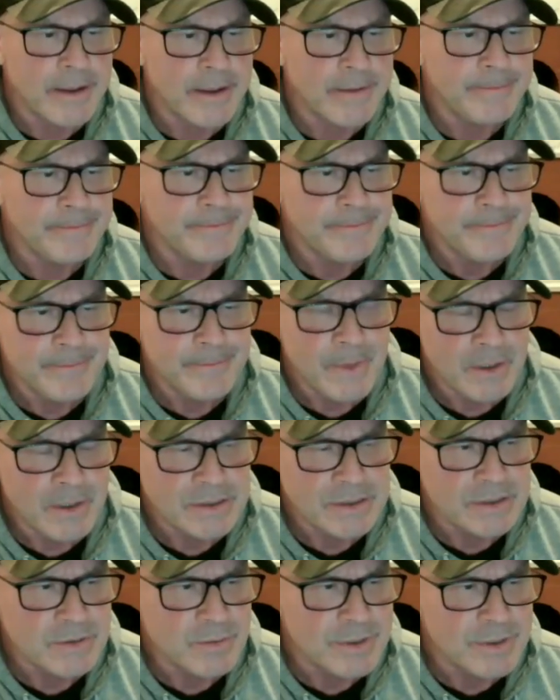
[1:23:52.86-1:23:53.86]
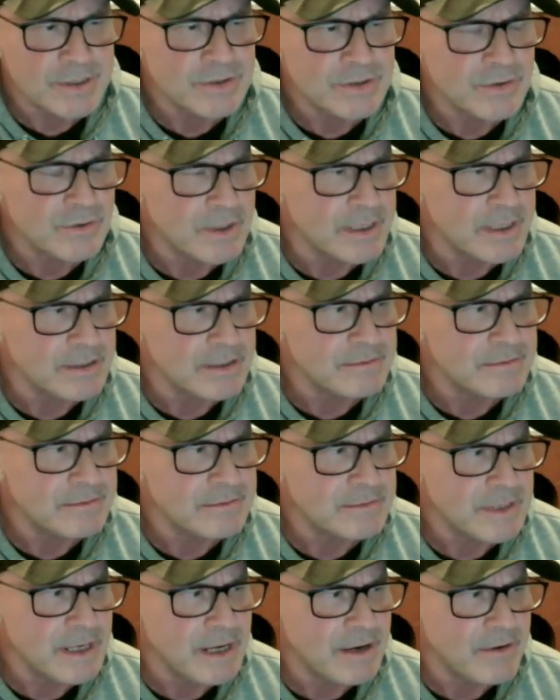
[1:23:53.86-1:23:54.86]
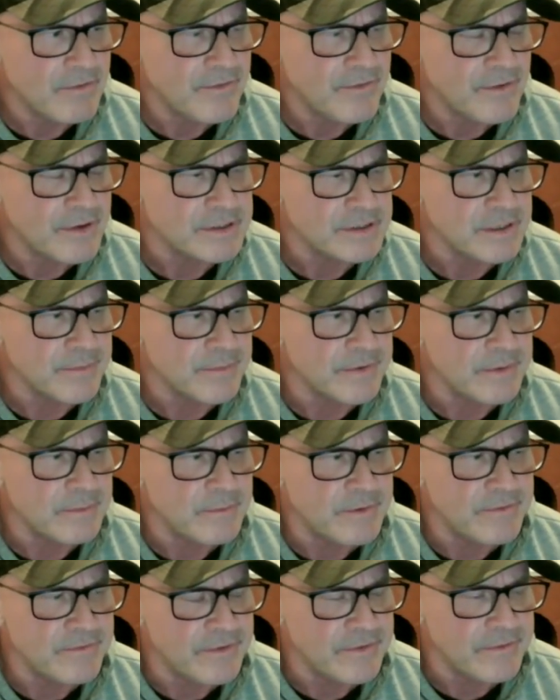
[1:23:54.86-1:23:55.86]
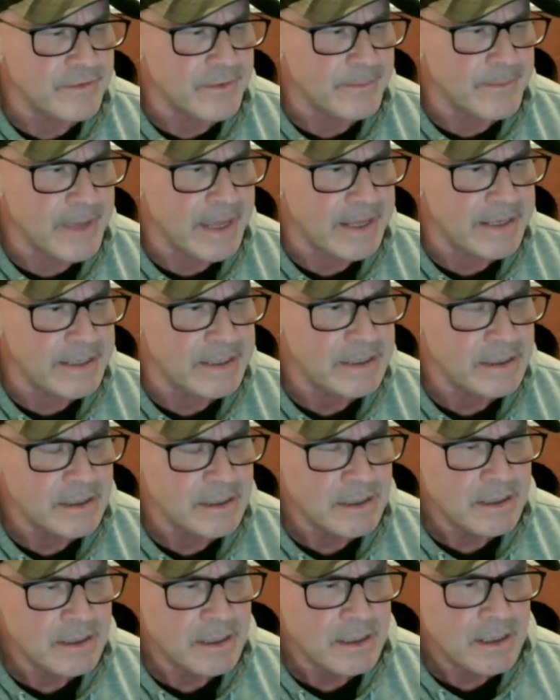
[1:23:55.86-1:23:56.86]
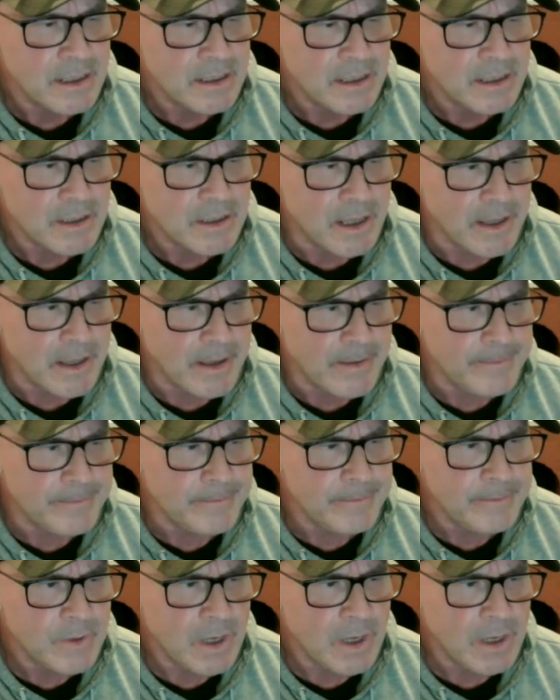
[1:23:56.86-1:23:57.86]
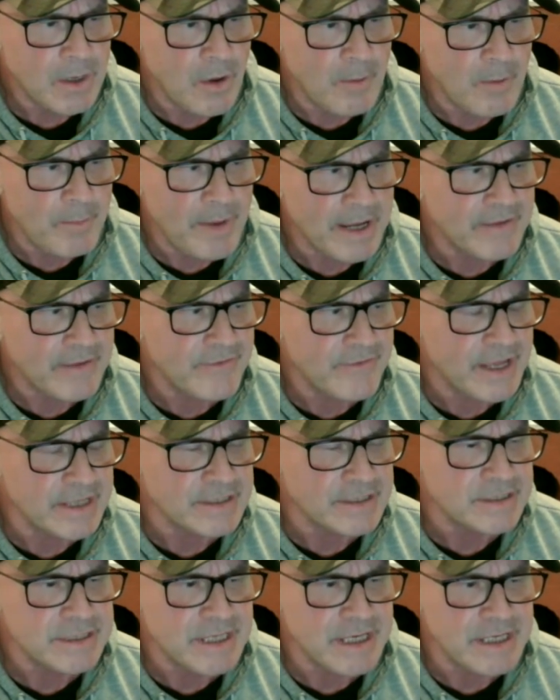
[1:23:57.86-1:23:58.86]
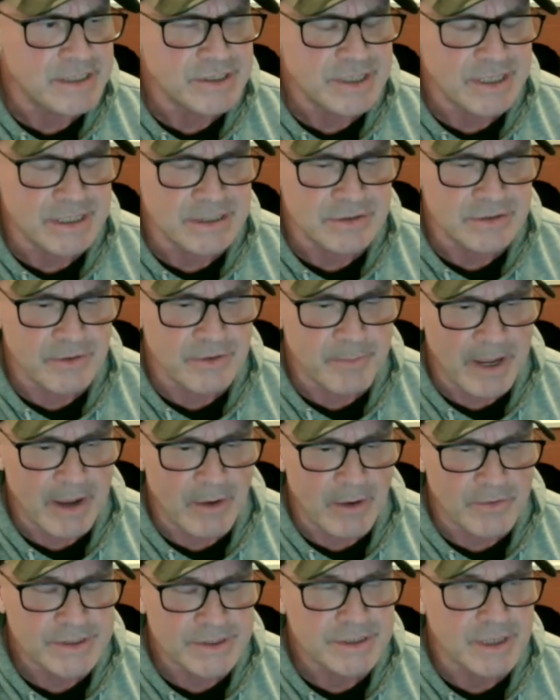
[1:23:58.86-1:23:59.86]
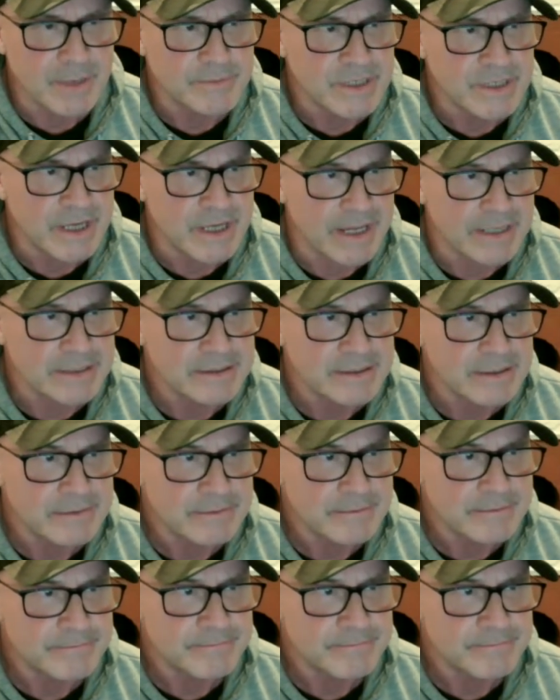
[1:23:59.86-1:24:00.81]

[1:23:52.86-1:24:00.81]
I just want to sort of like clarify something with you, if I may. A lot of Bhagavan's teachings are about the subject.